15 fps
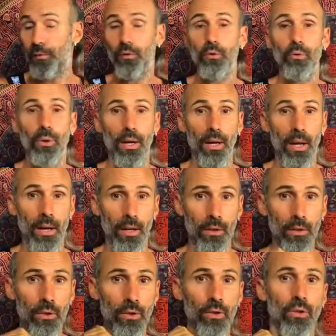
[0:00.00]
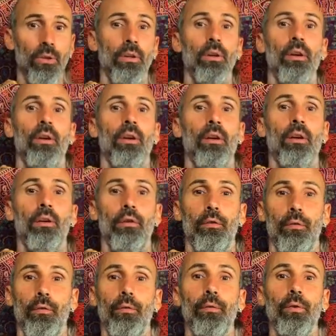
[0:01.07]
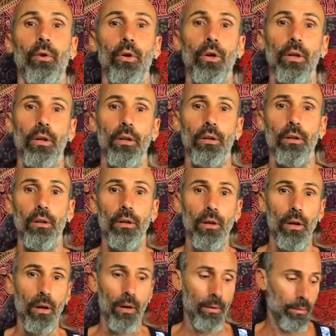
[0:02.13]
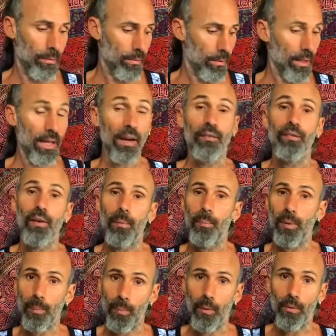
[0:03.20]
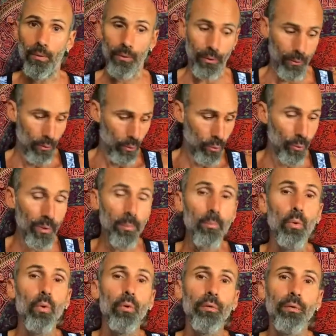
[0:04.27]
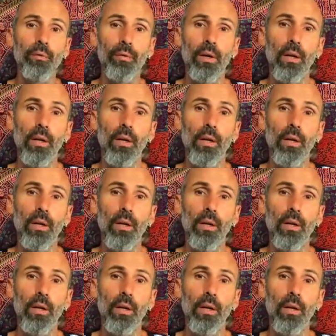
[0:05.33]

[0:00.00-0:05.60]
drainage for the Kapha people, you know, to remove